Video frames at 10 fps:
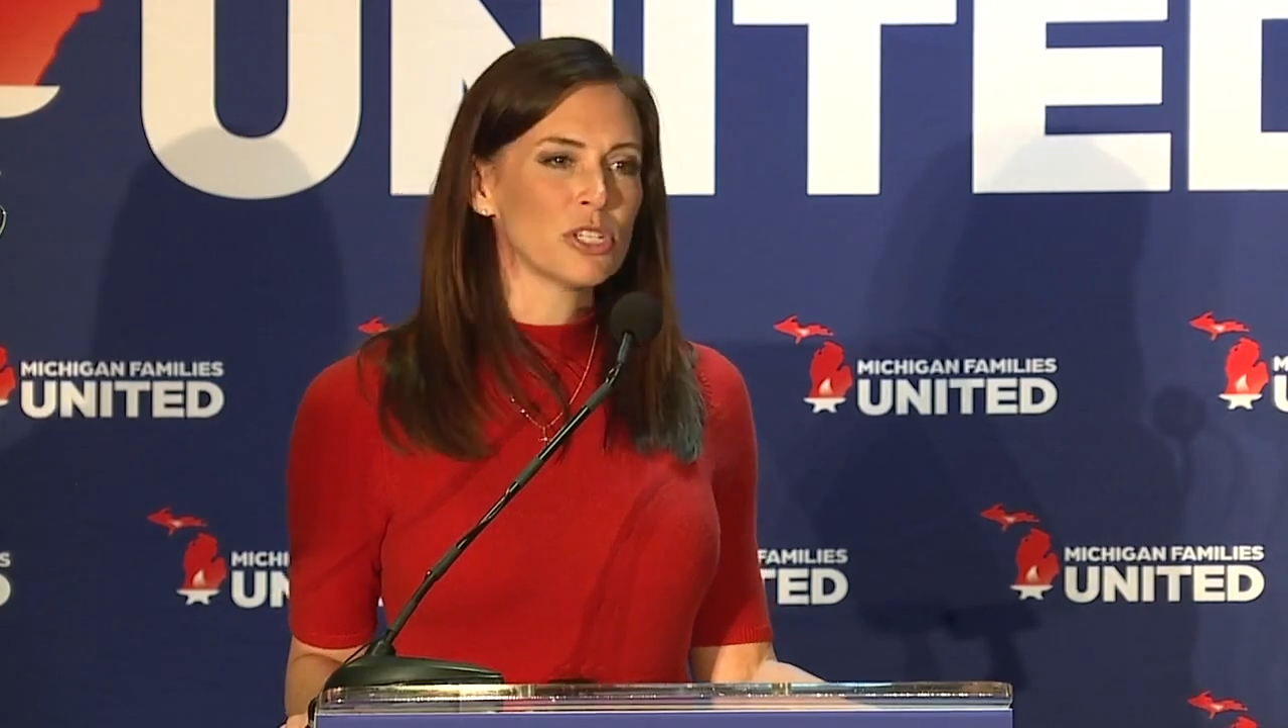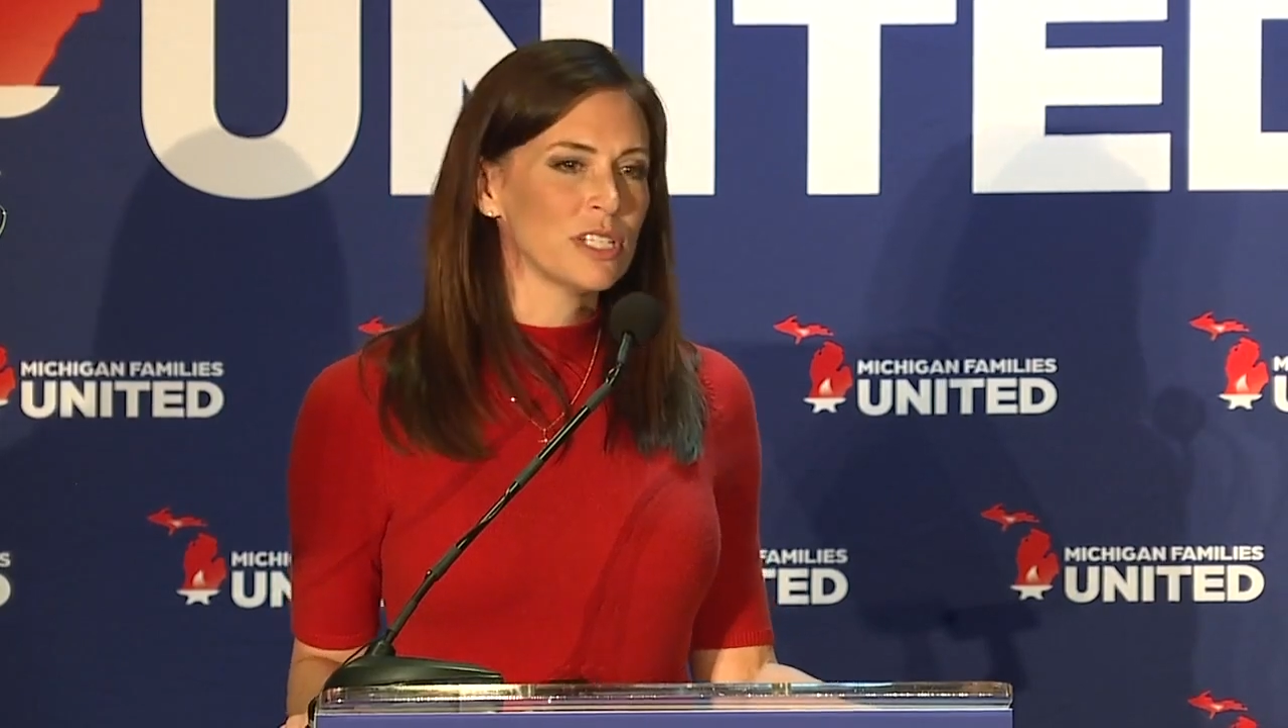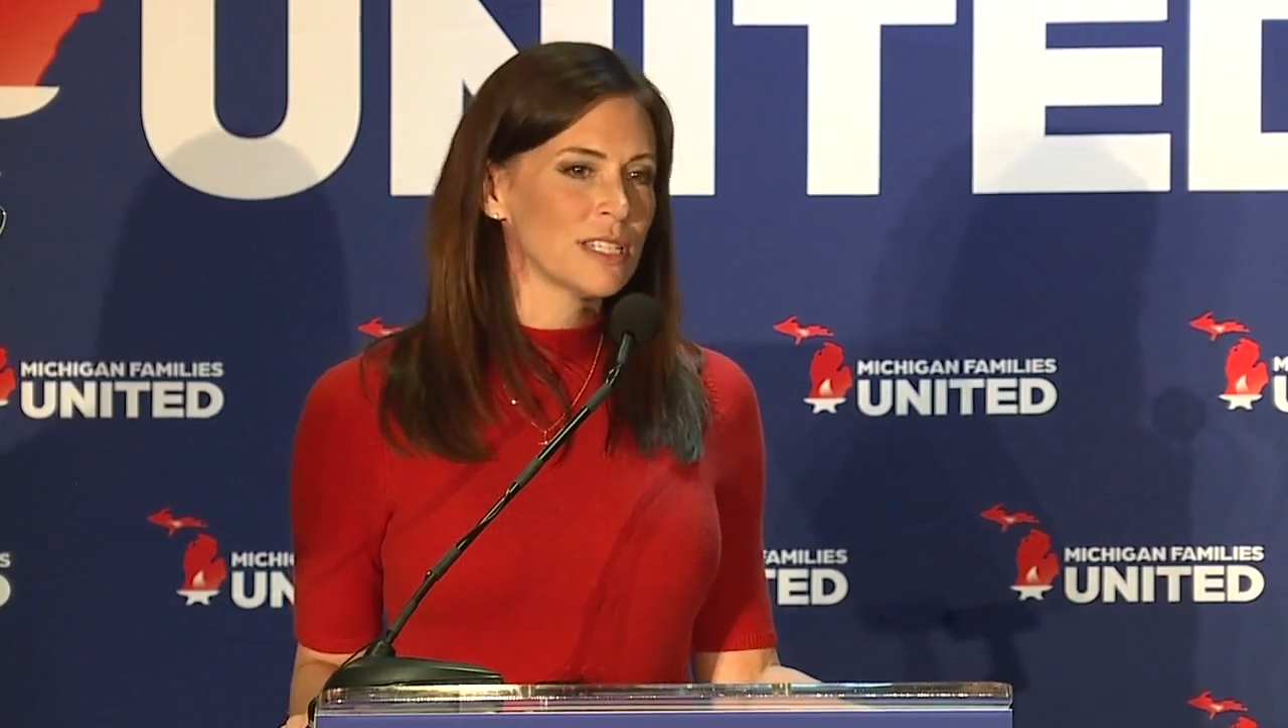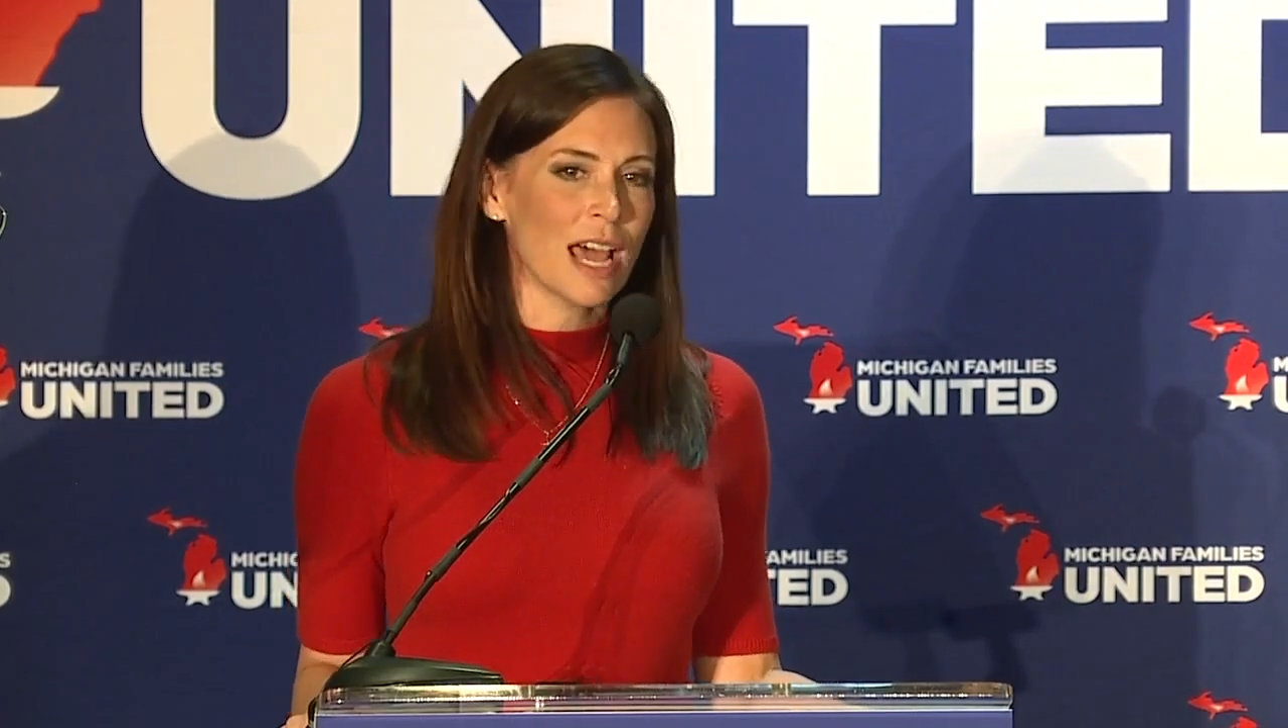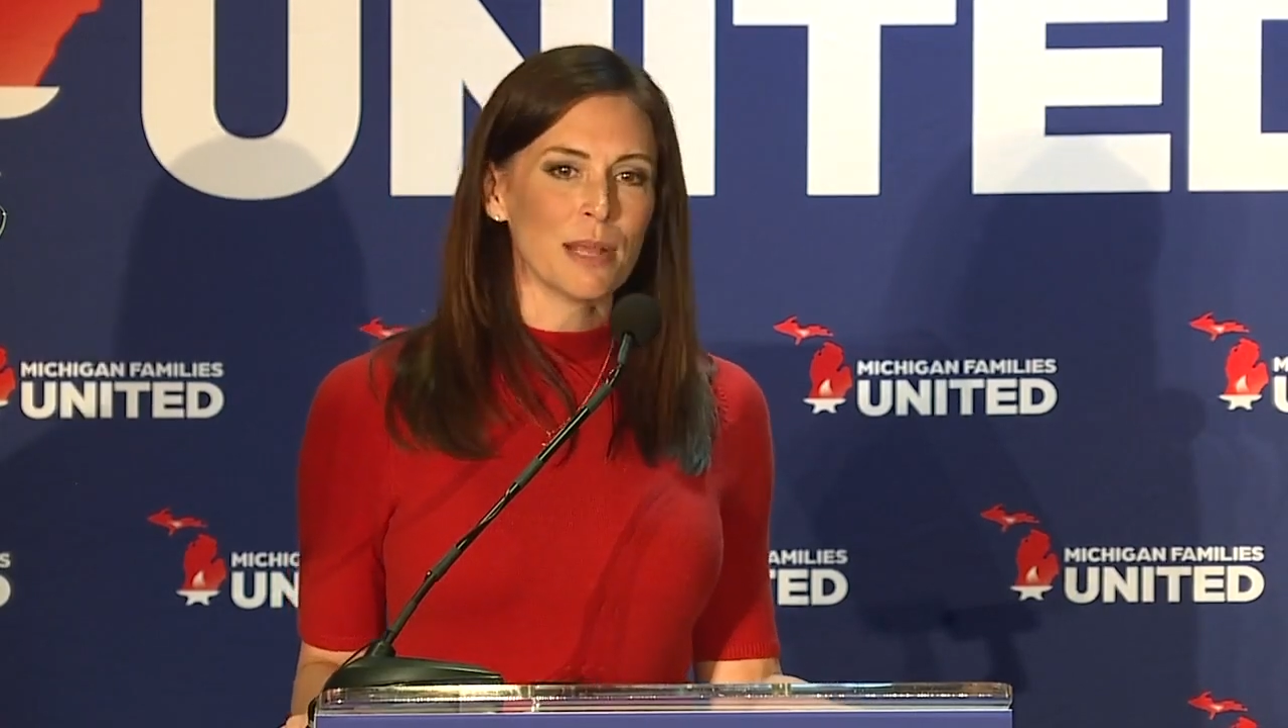she's not a